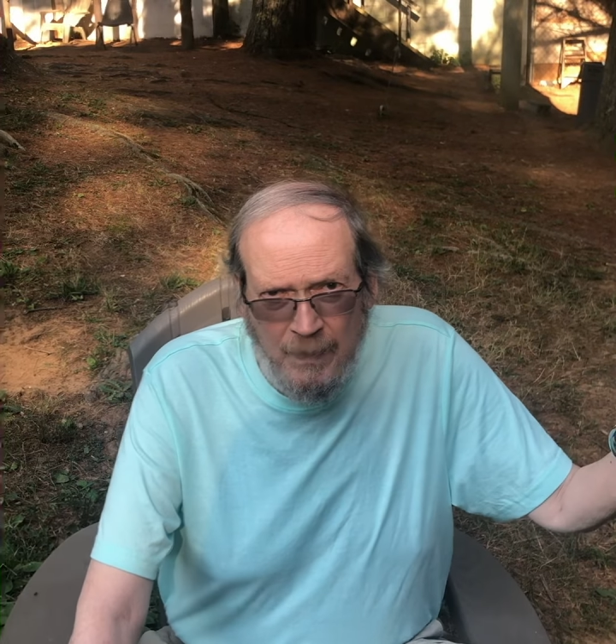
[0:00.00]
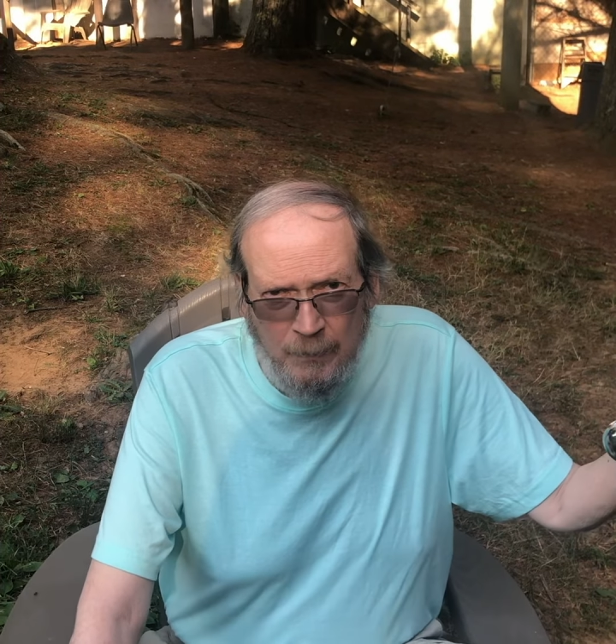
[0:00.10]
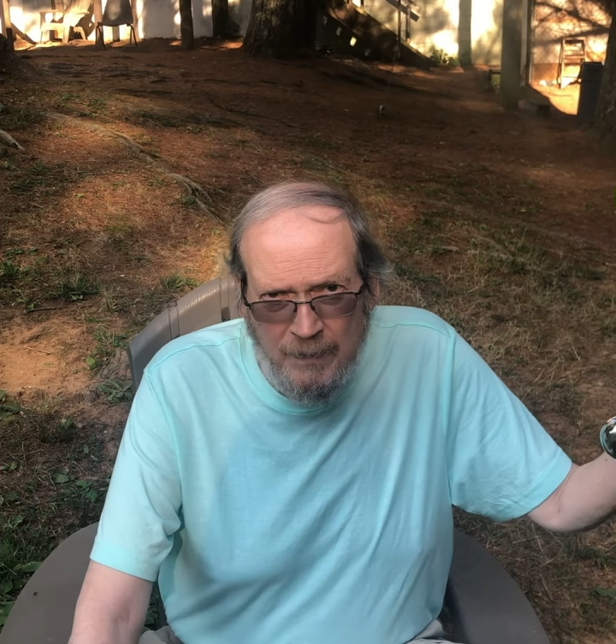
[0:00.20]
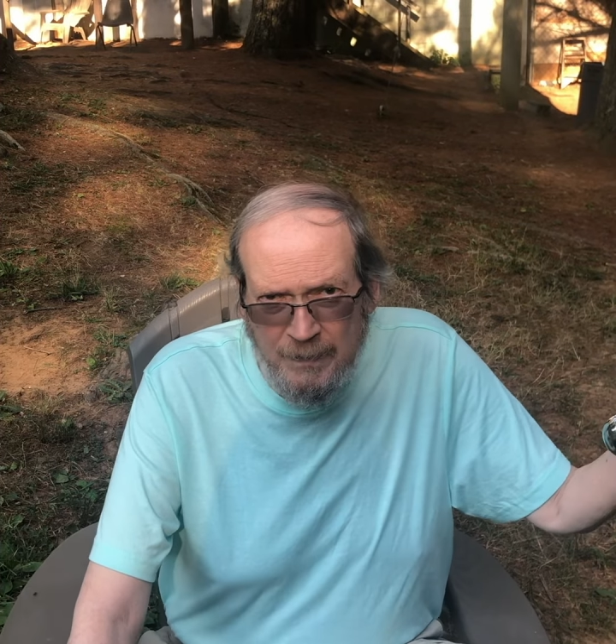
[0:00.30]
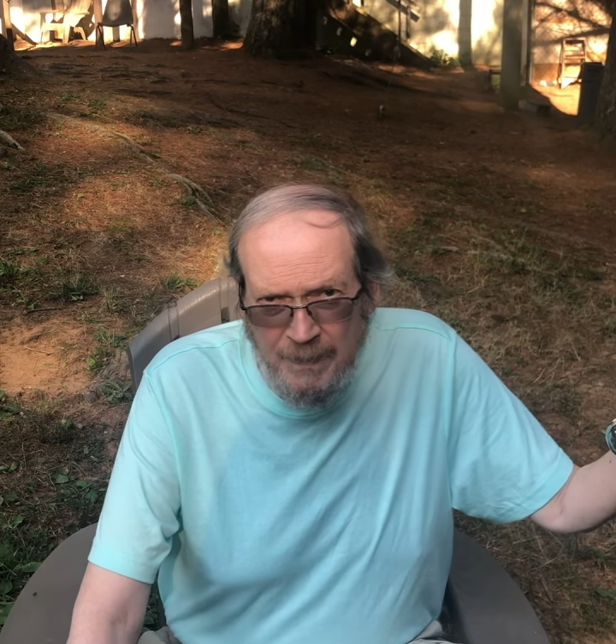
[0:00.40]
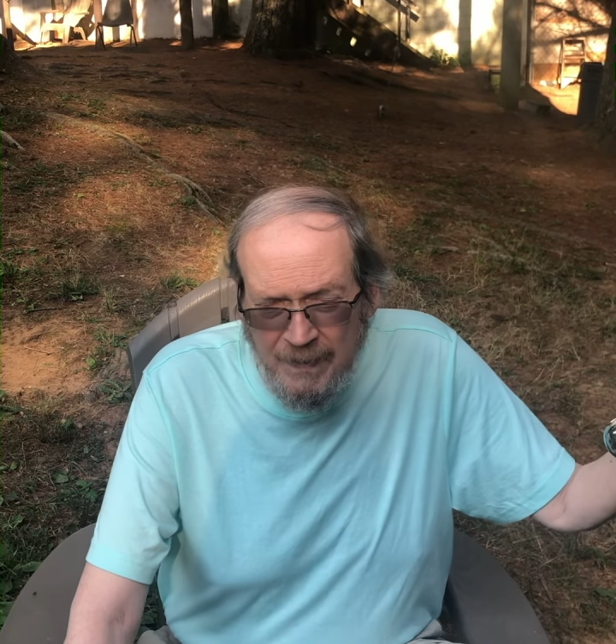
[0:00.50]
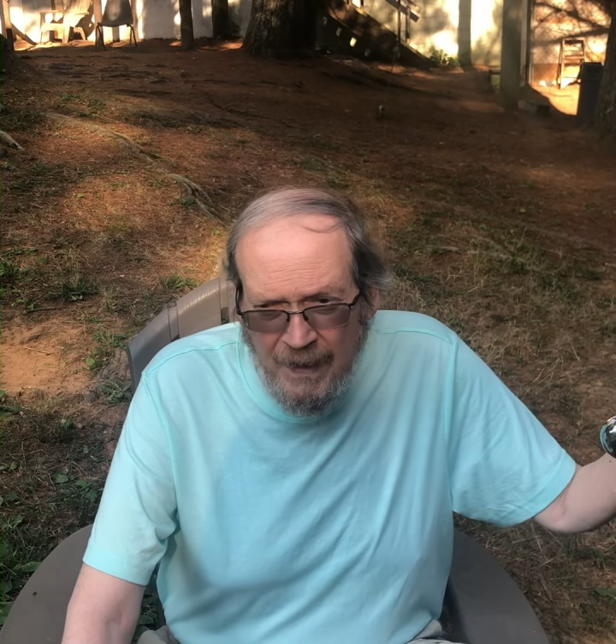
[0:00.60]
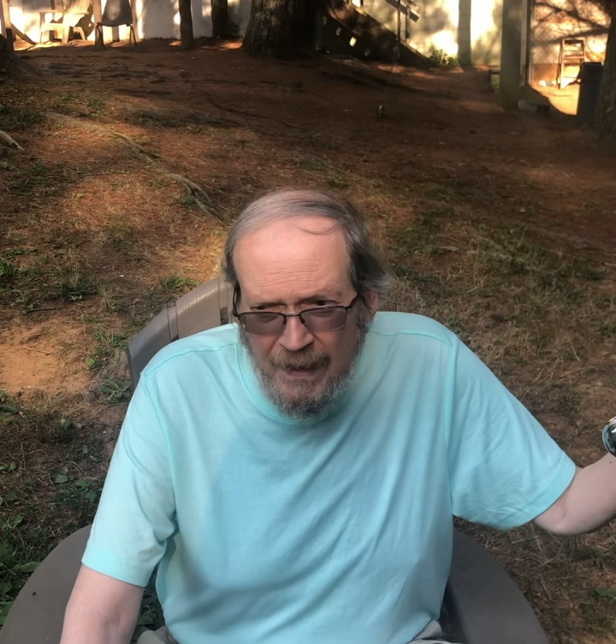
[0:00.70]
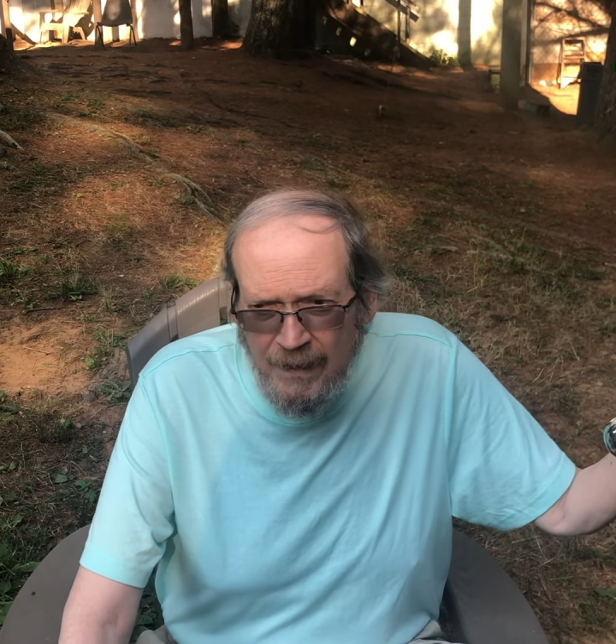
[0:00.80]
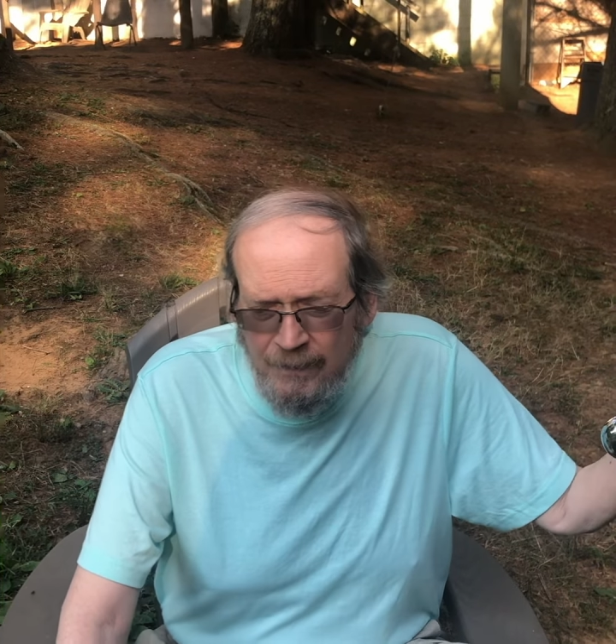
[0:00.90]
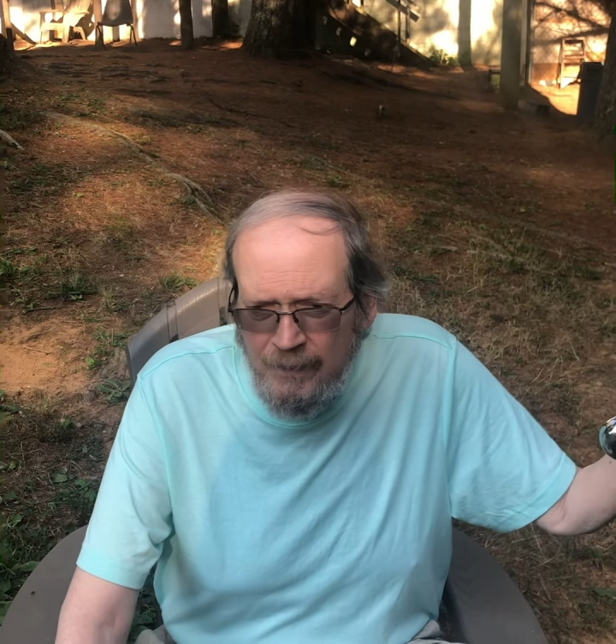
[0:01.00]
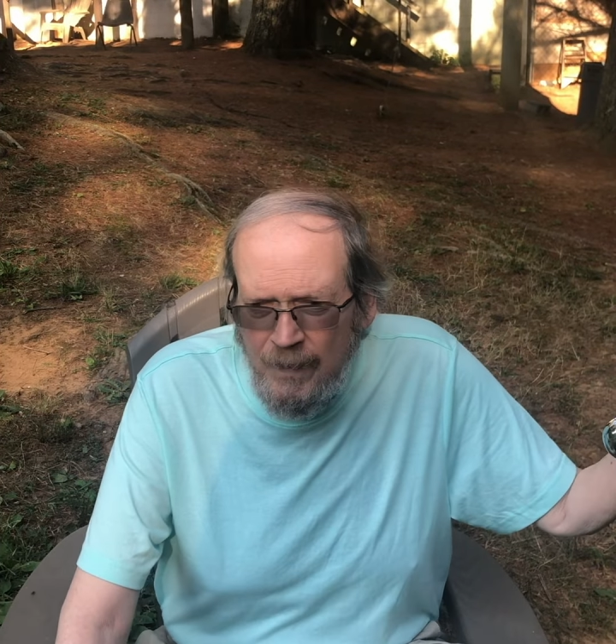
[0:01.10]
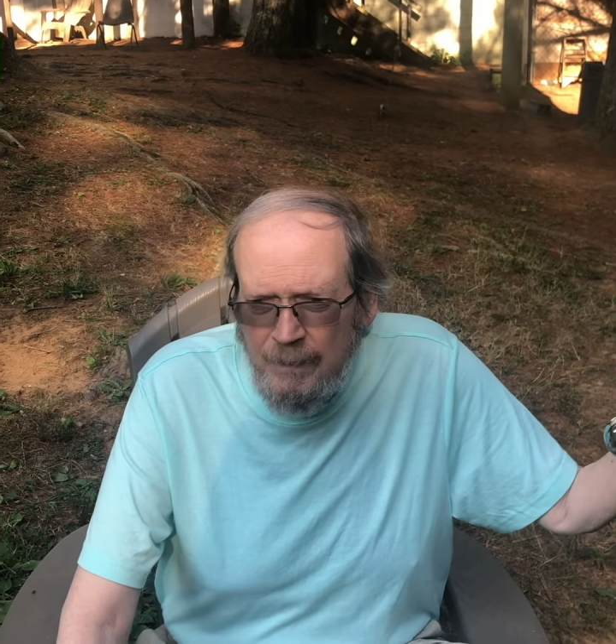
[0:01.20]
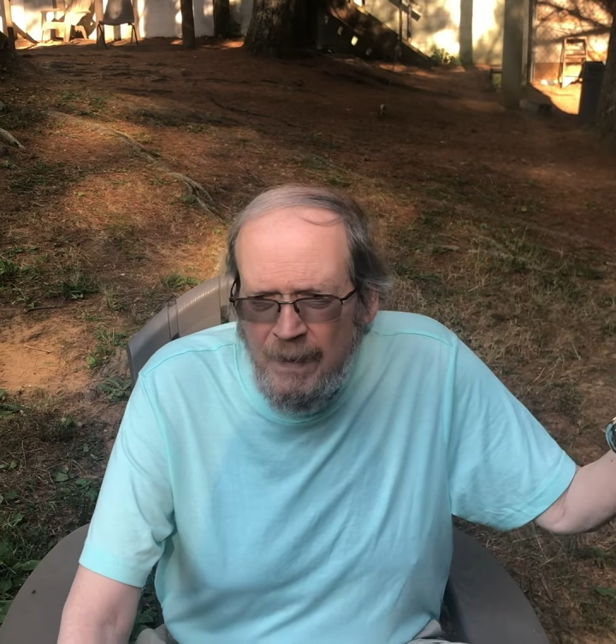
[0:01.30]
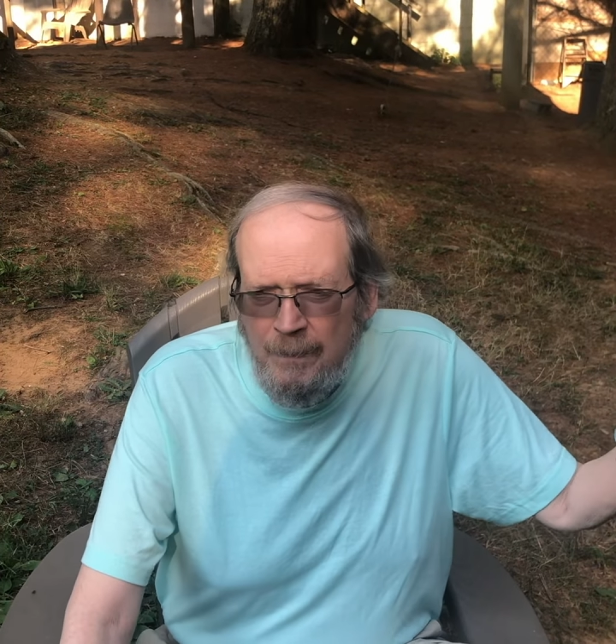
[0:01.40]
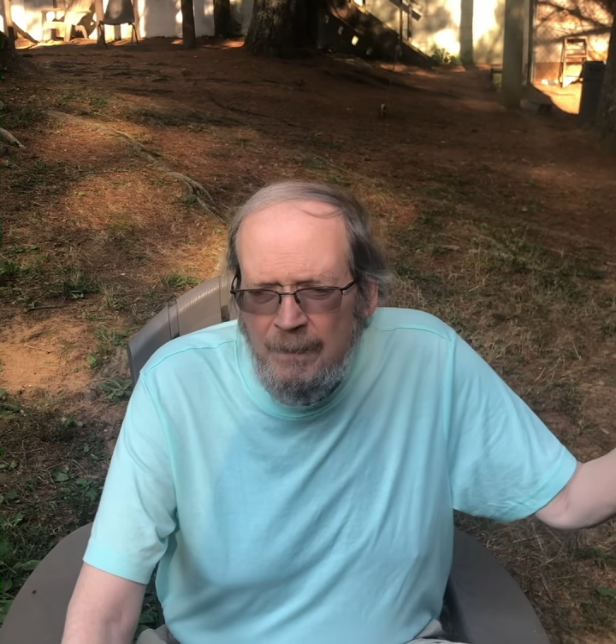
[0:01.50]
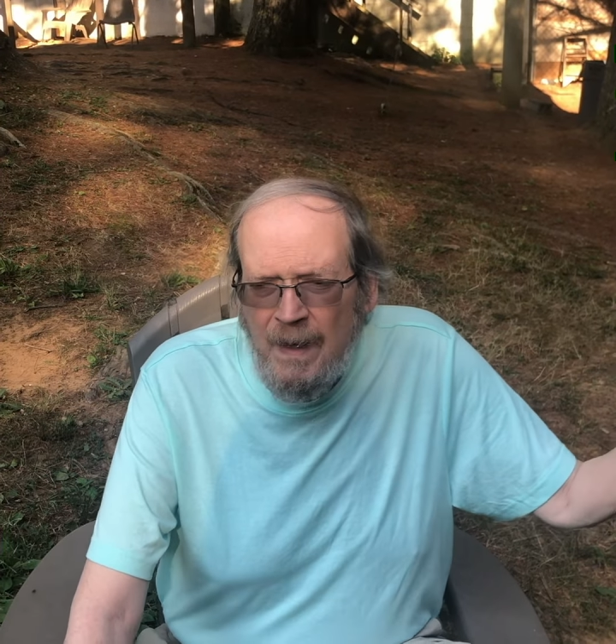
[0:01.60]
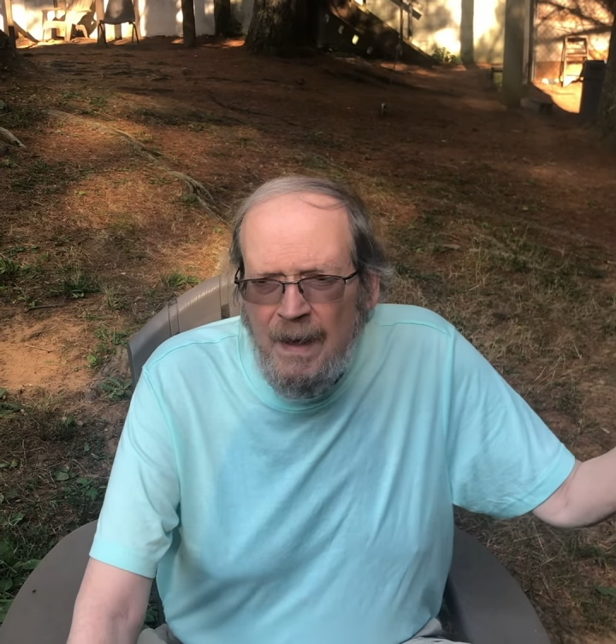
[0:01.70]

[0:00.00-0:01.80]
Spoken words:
what's been taken from him,